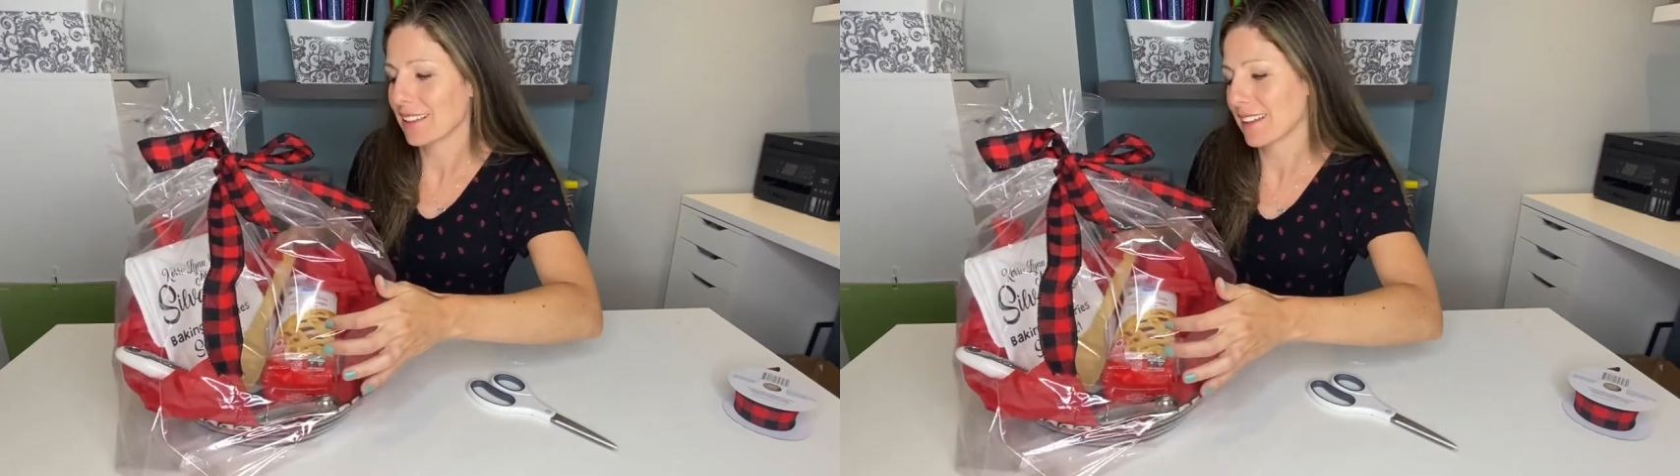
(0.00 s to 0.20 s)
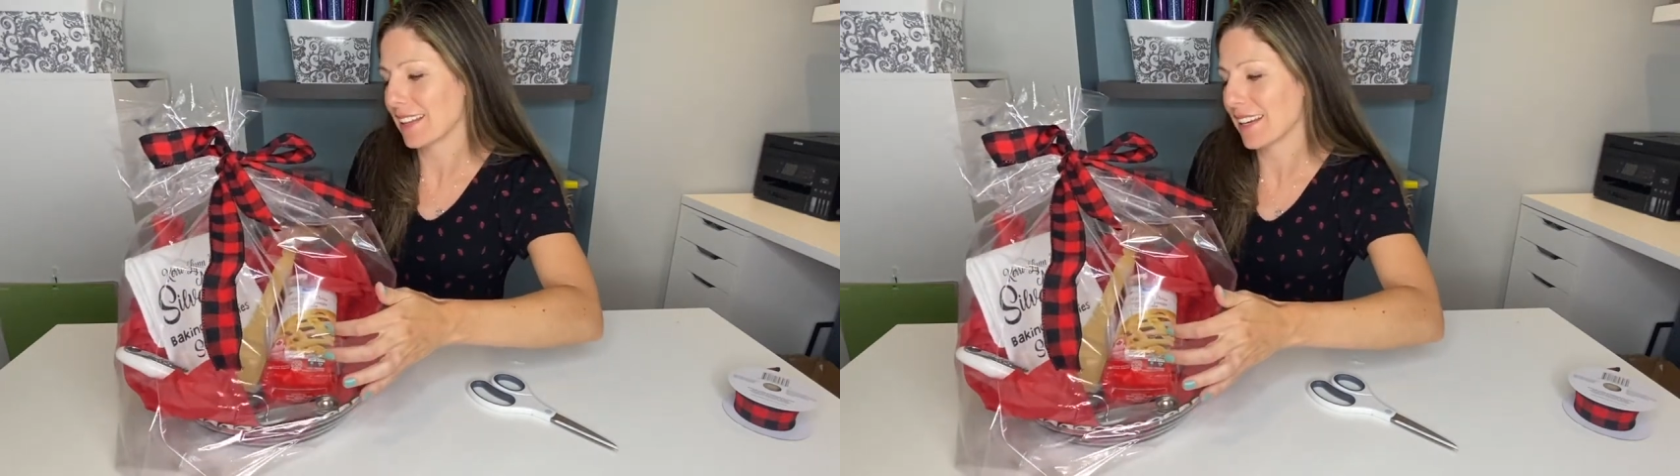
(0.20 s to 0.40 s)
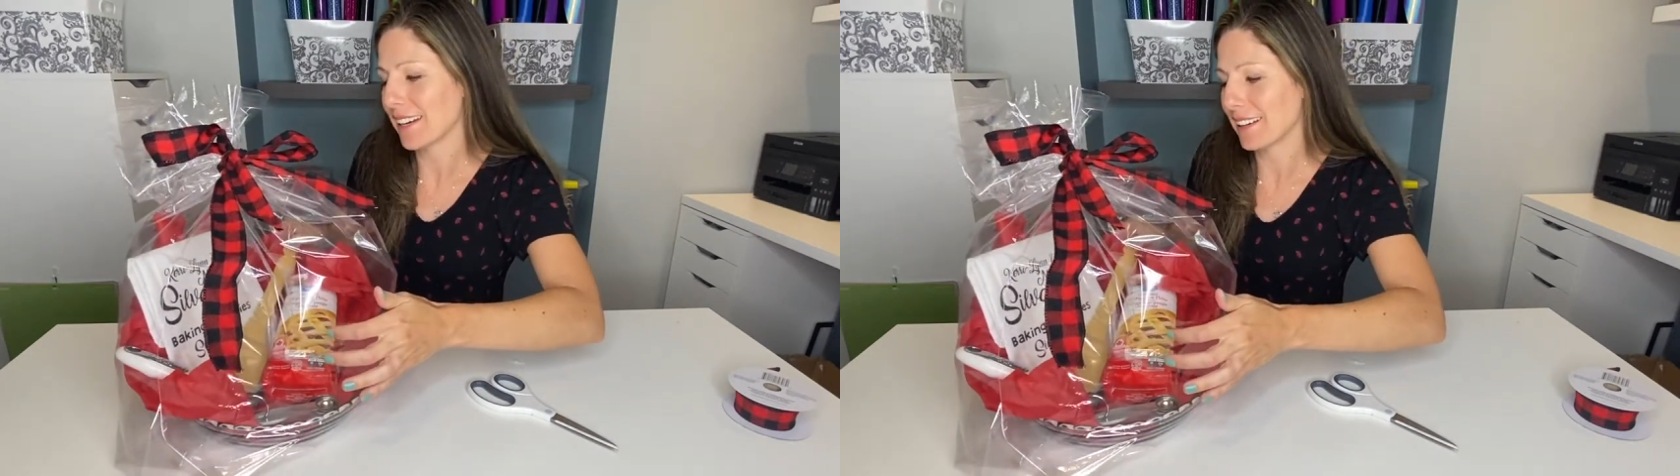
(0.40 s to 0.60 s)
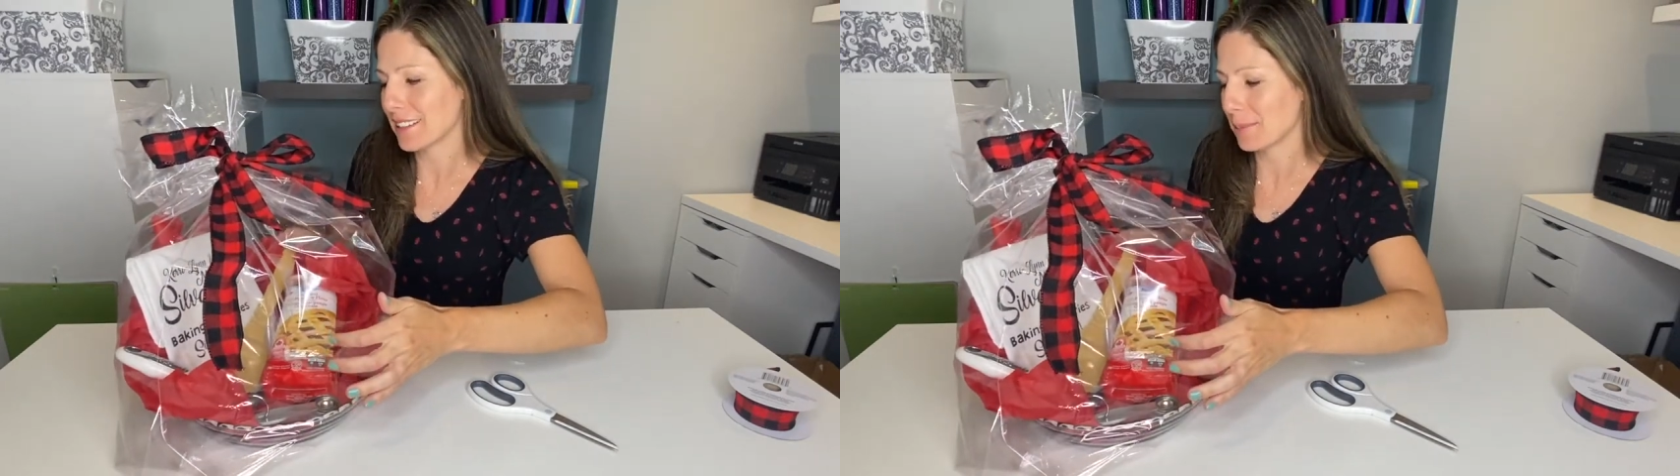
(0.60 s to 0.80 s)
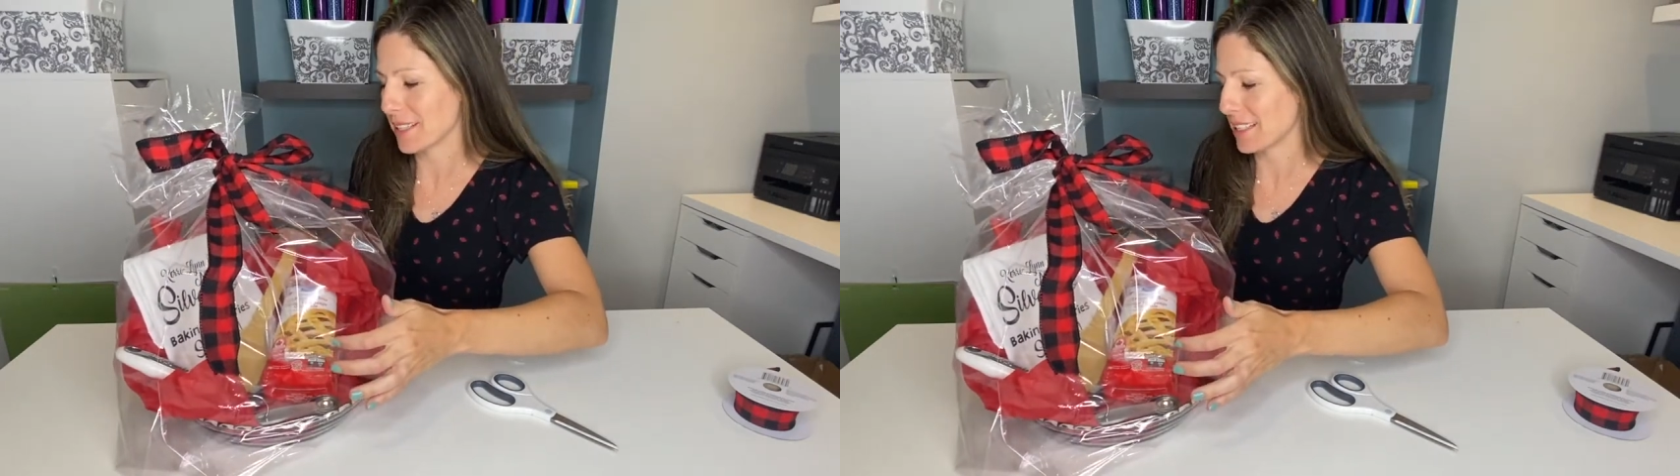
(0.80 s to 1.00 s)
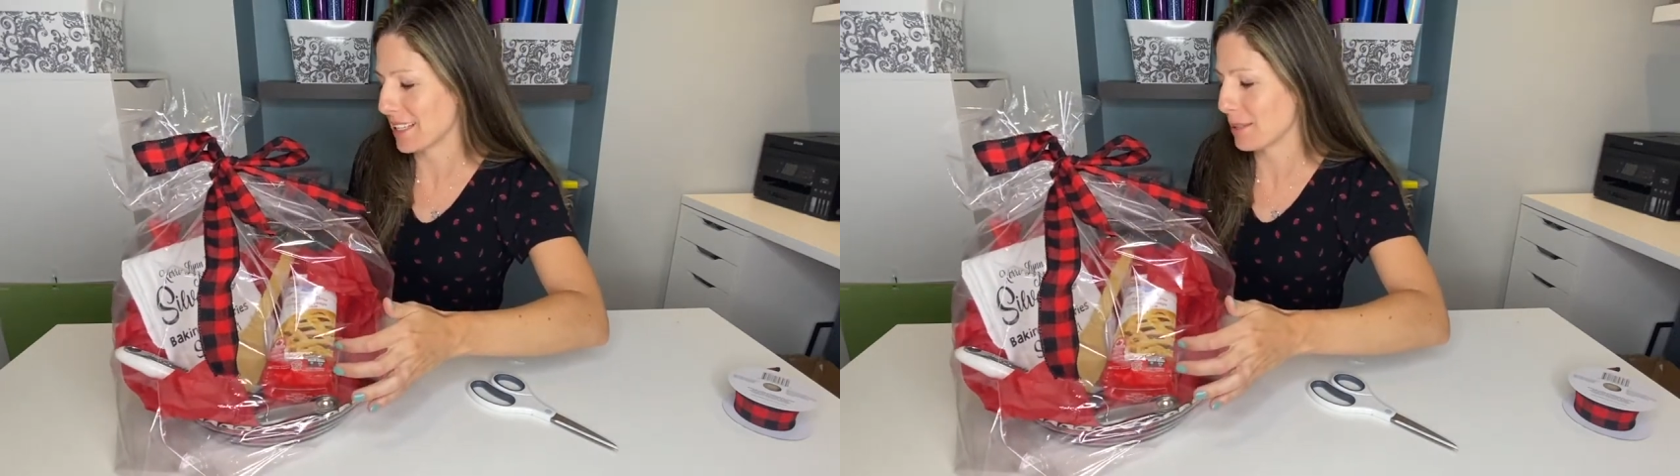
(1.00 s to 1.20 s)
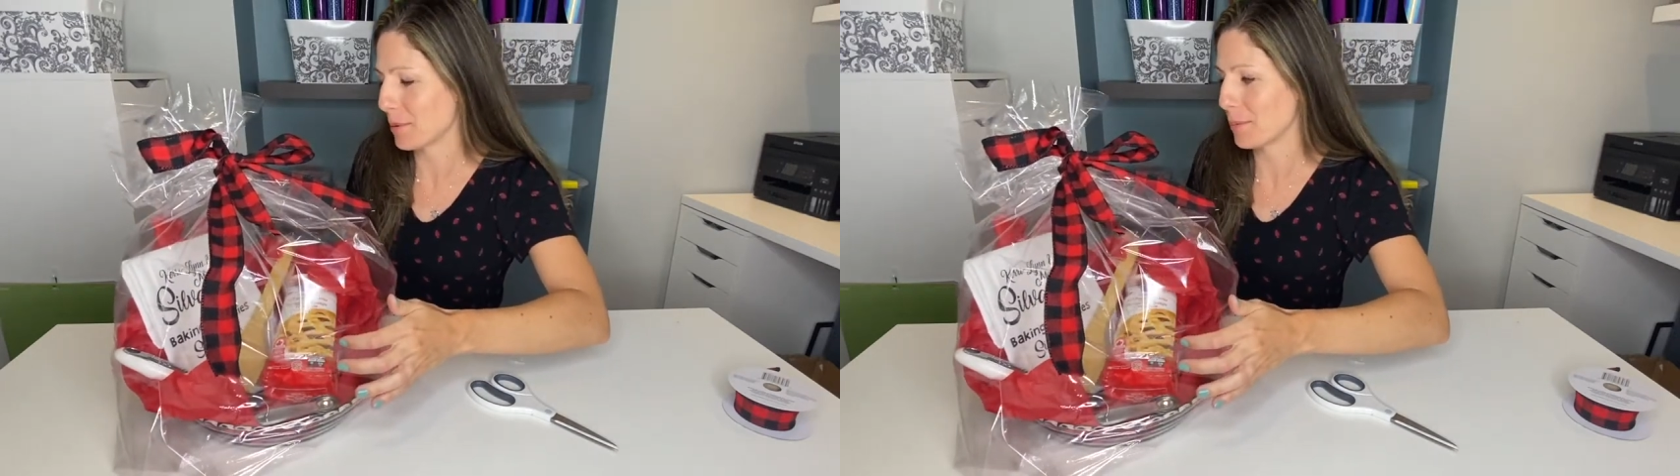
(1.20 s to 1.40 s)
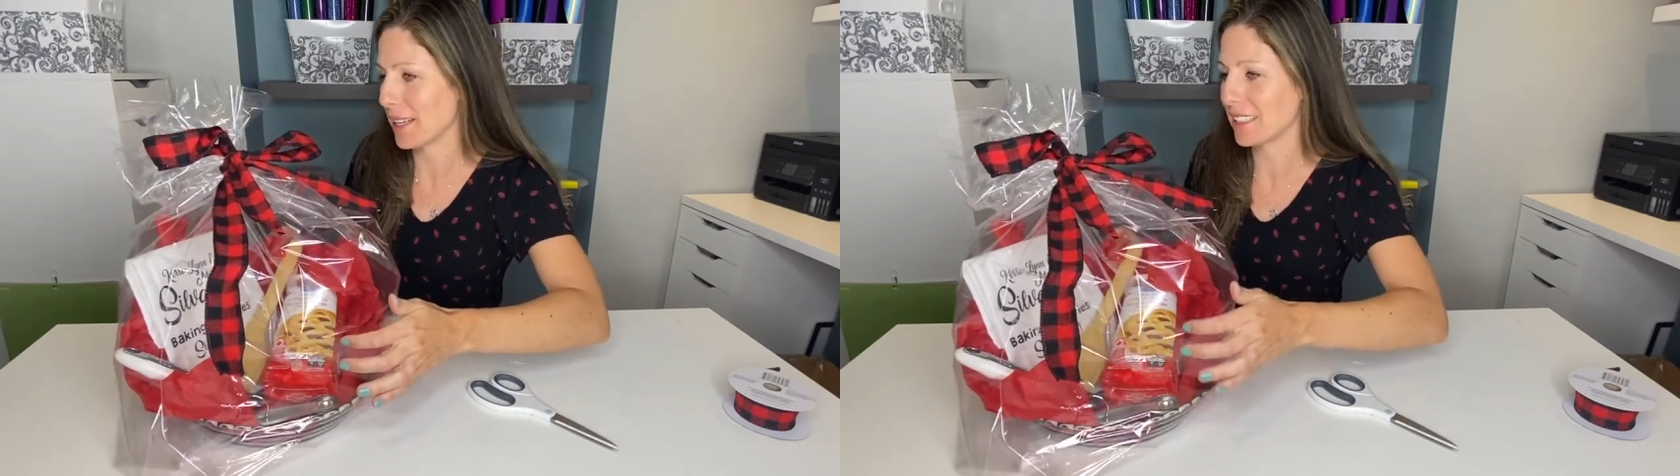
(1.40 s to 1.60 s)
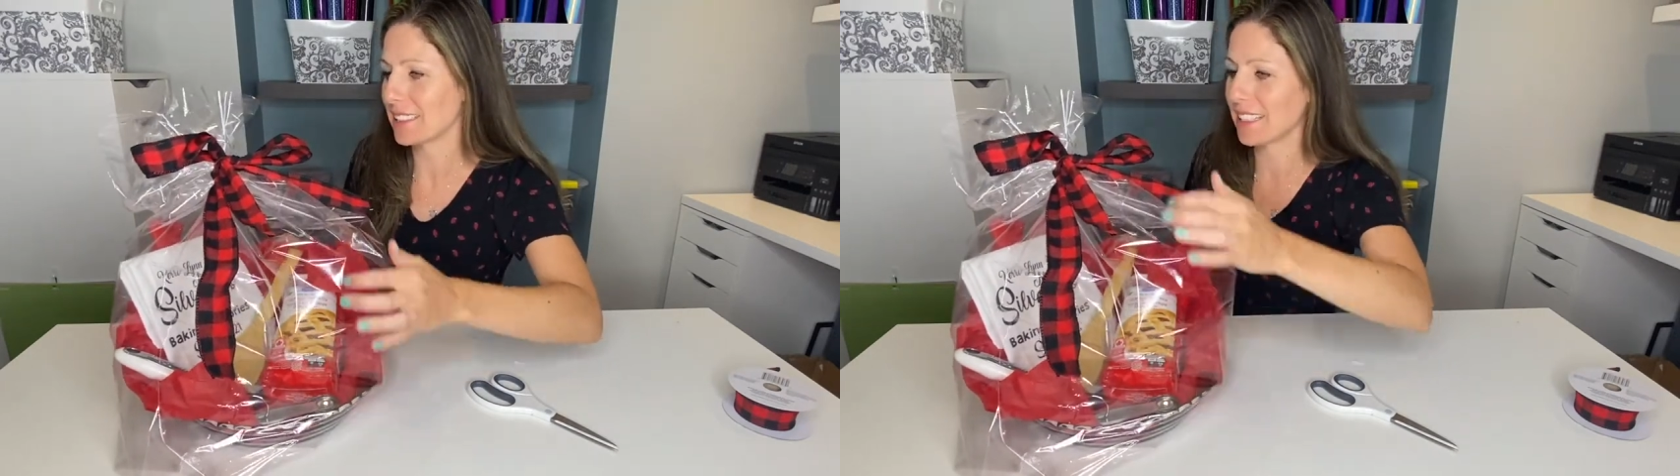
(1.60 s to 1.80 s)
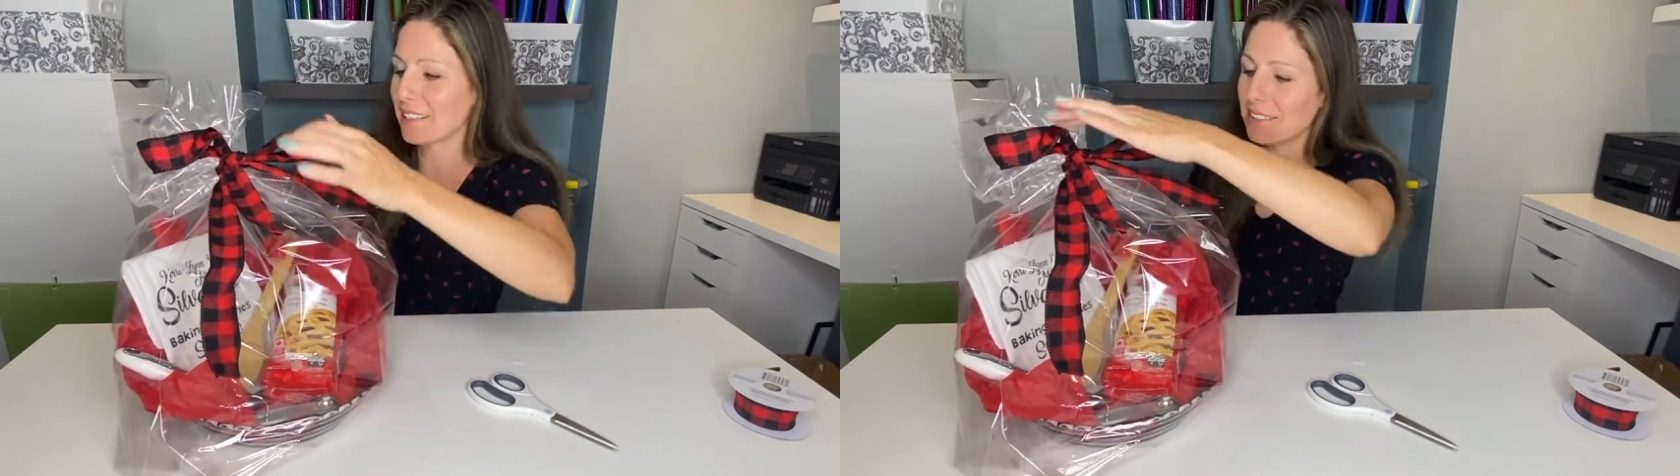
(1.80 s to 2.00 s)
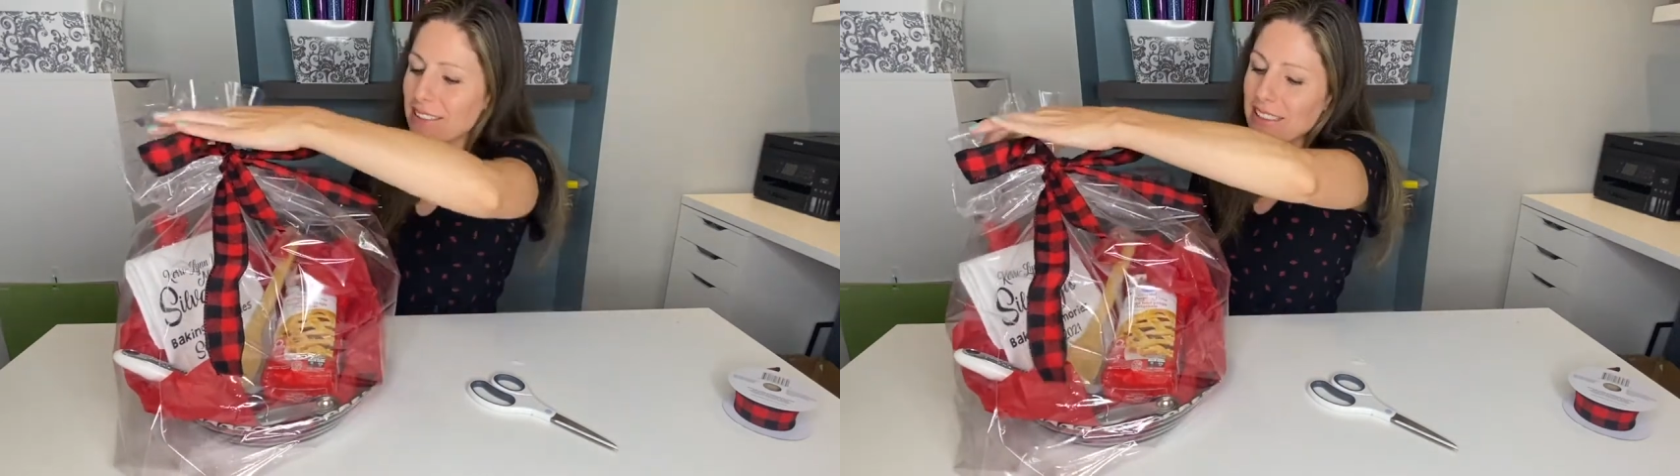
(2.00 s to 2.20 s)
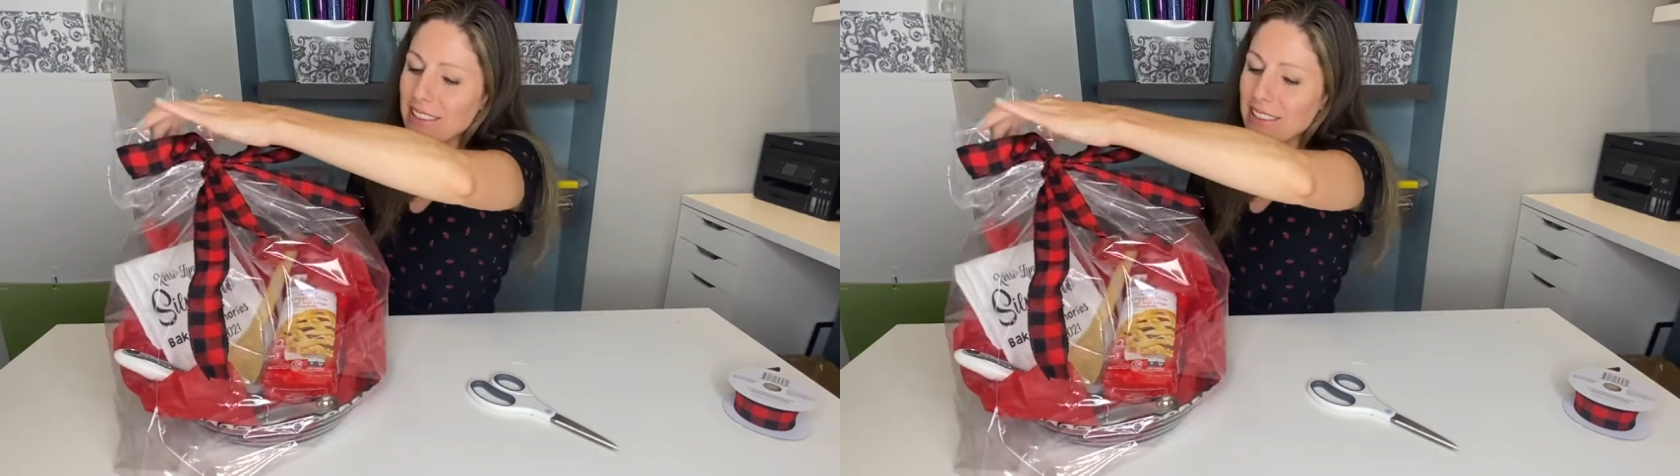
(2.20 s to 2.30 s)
There, let's place that spoon back down.